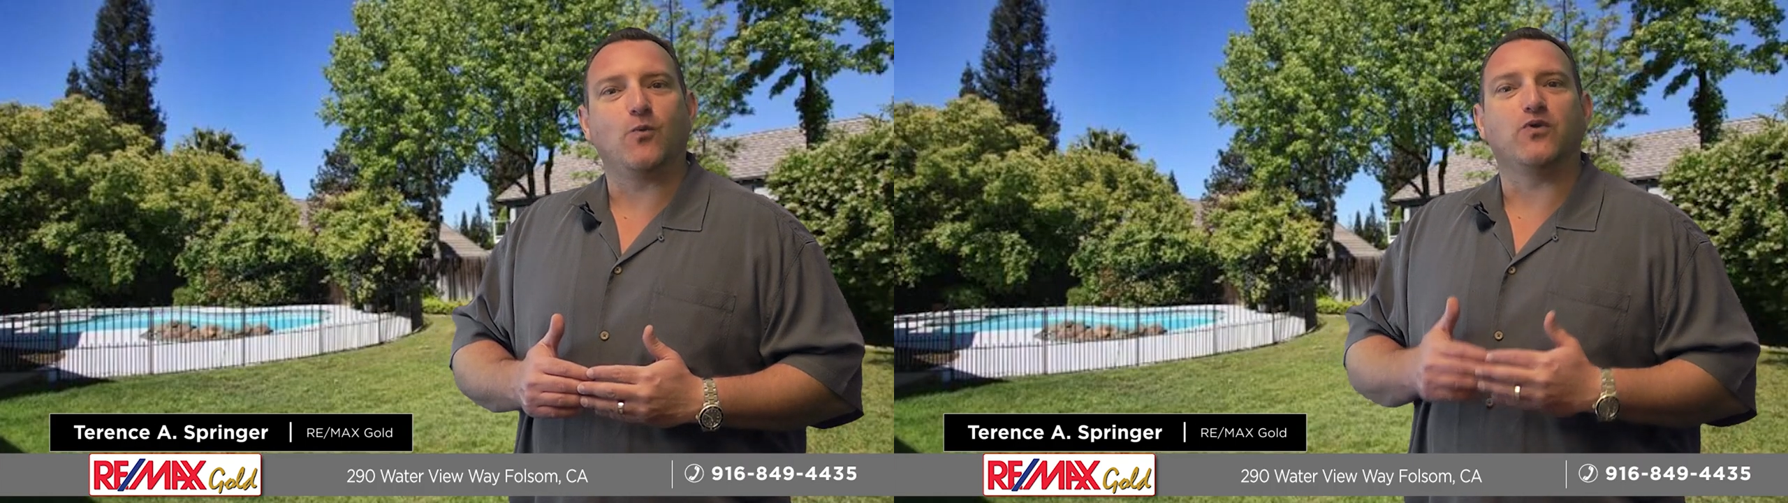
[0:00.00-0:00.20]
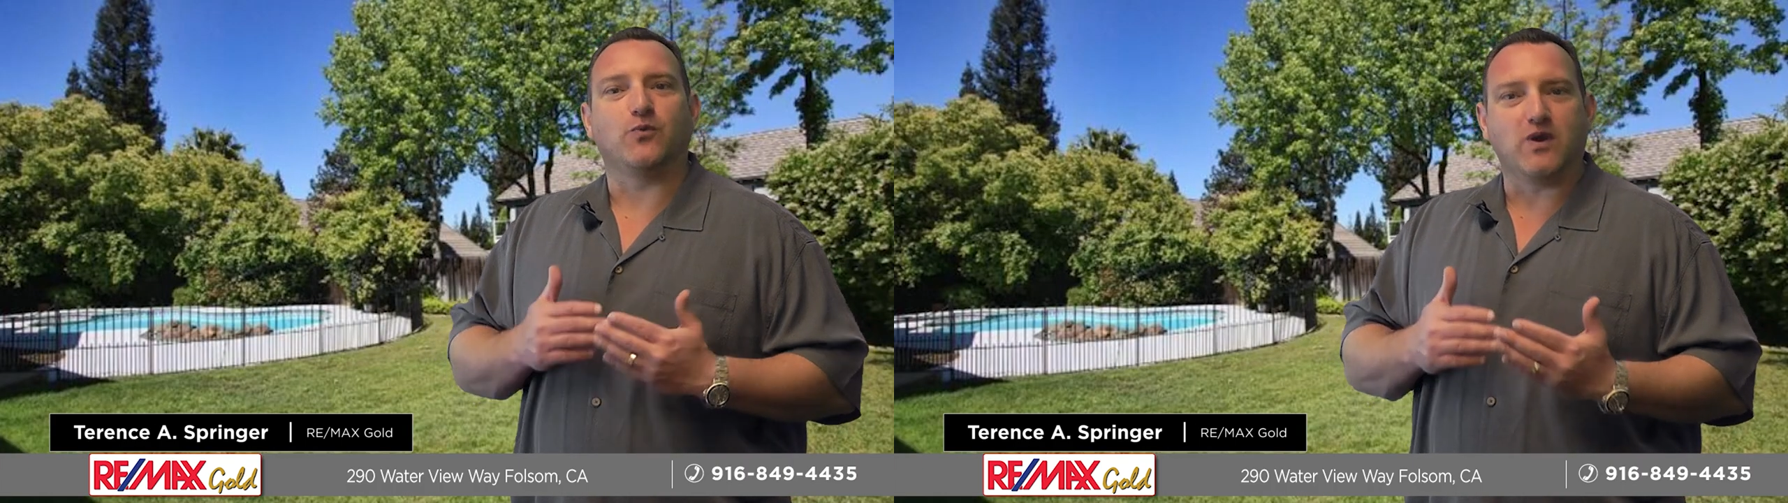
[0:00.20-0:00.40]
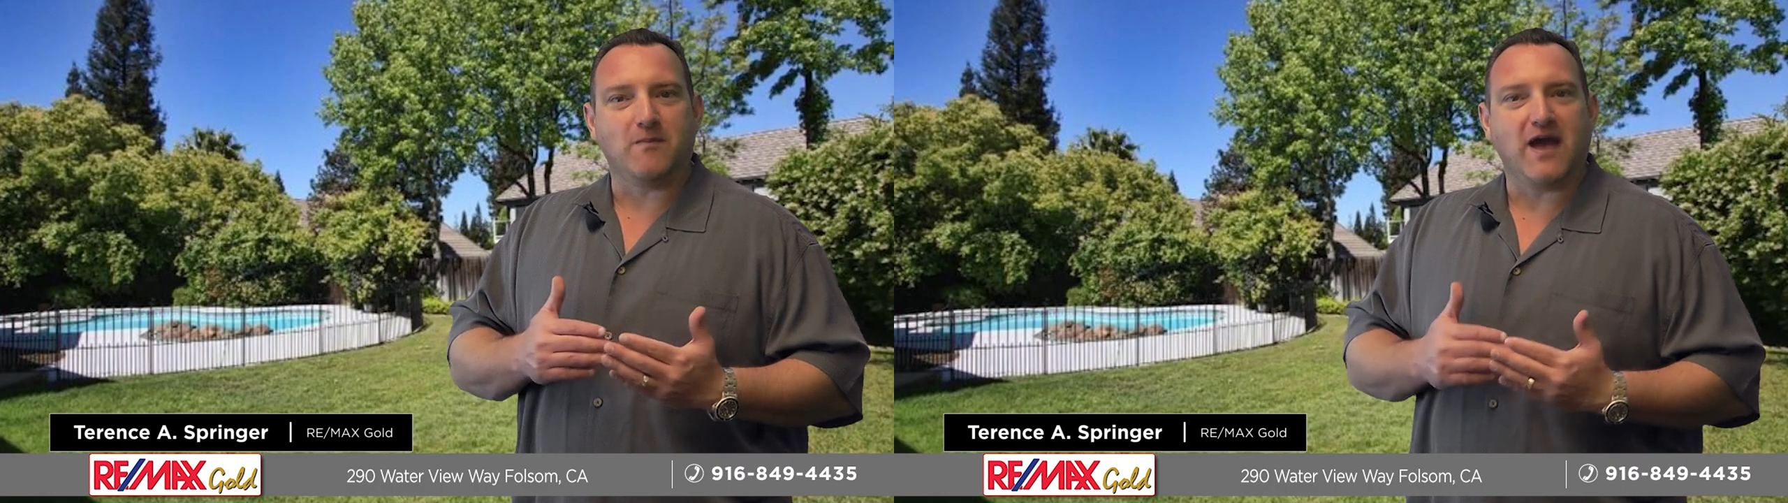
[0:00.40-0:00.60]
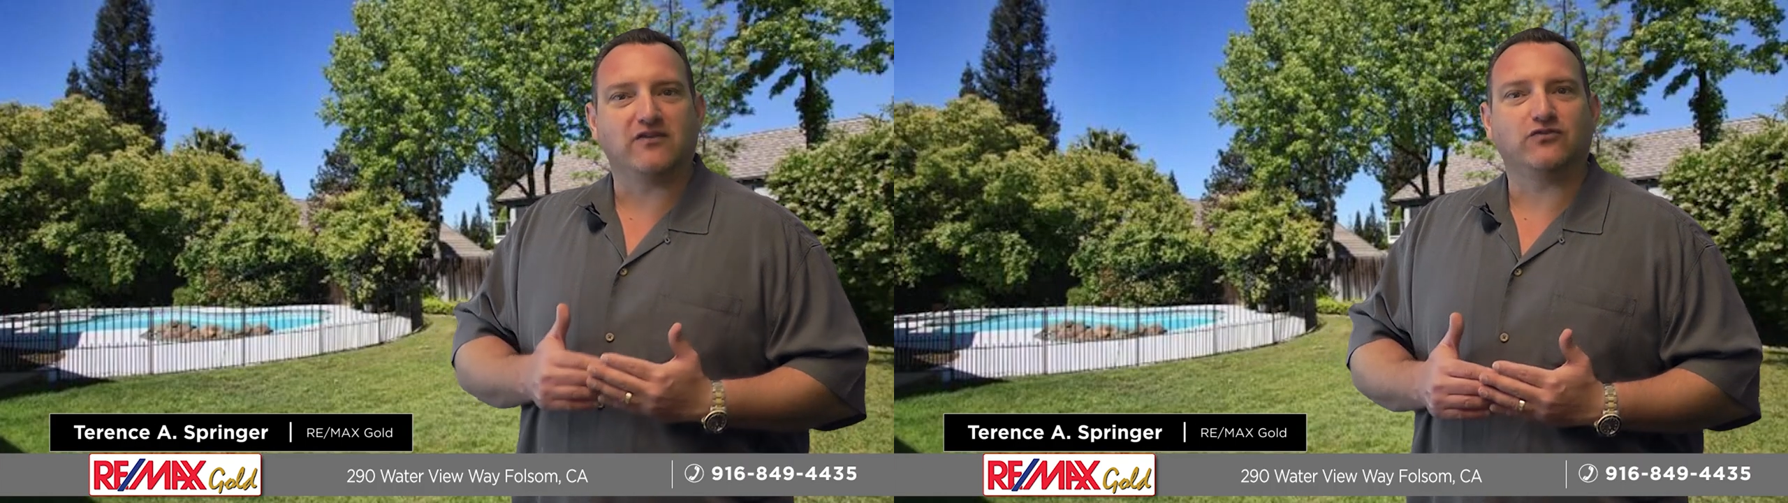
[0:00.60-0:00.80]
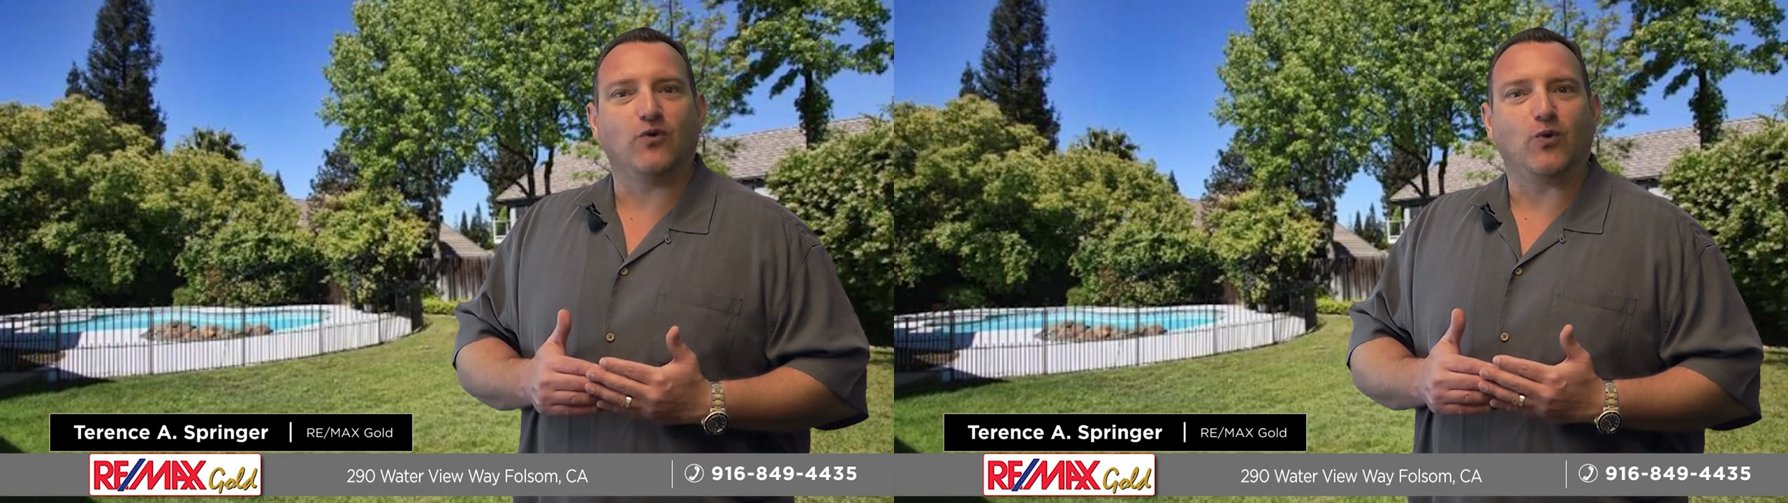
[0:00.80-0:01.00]
with
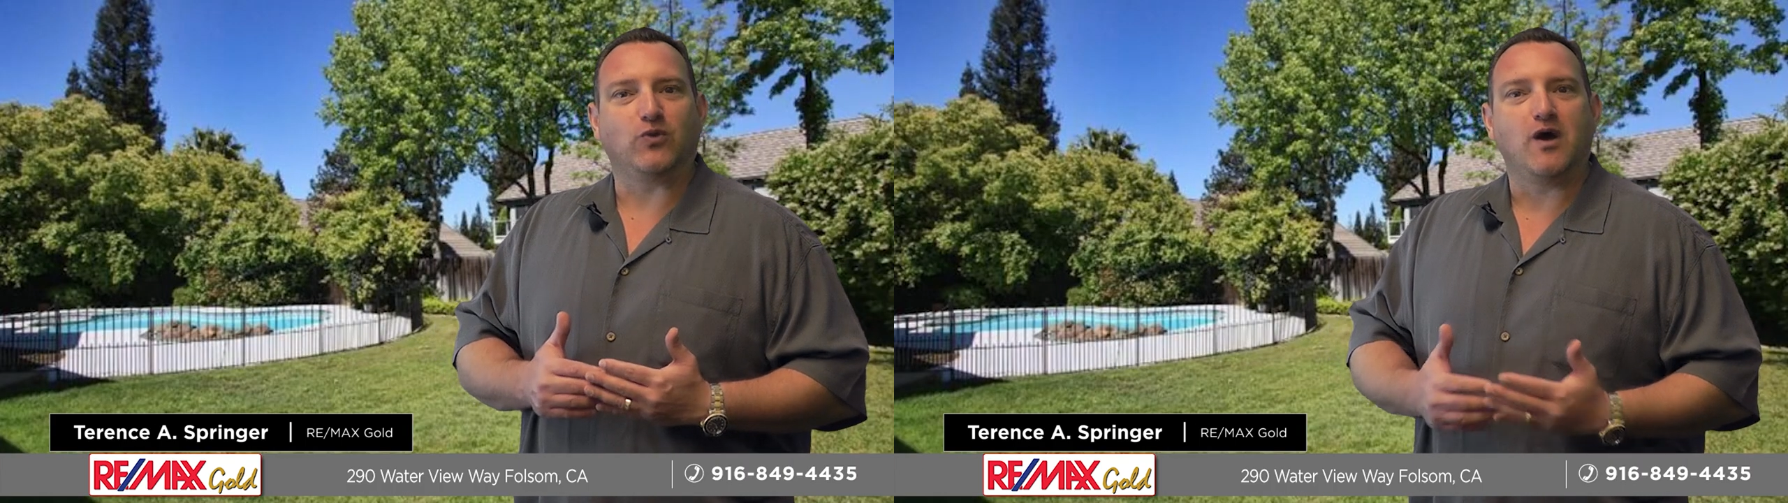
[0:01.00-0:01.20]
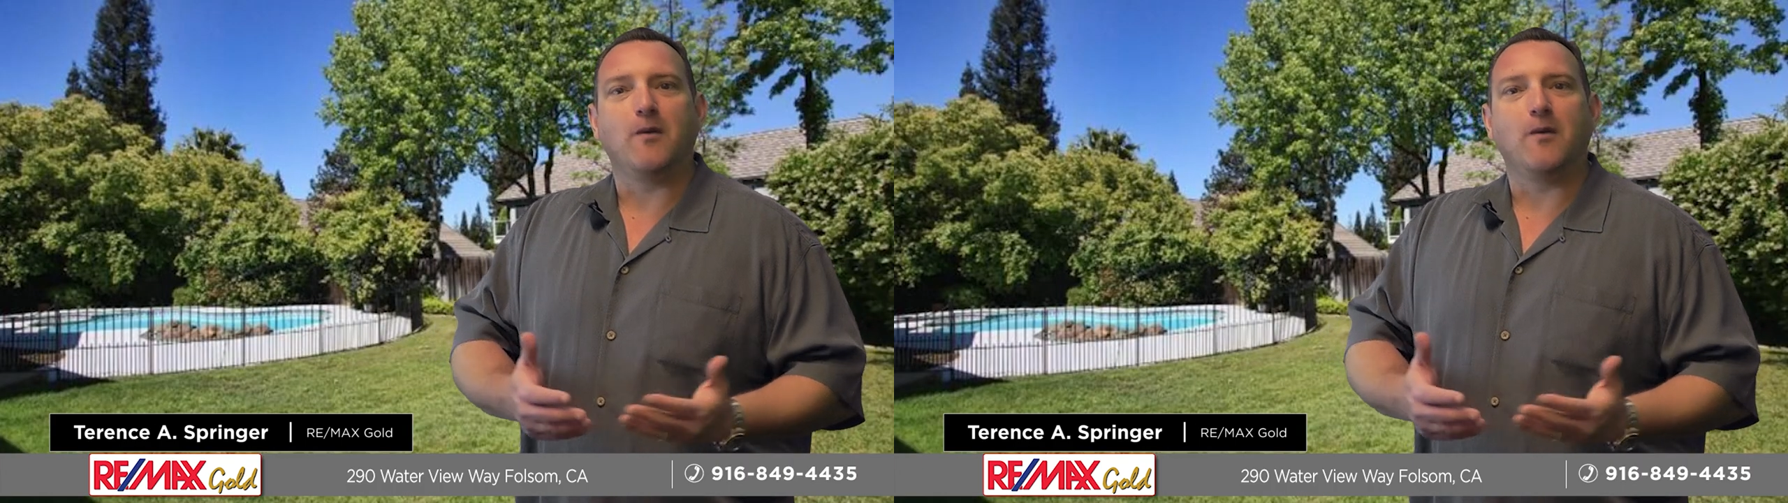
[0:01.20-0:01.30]
RE/MAX Gold.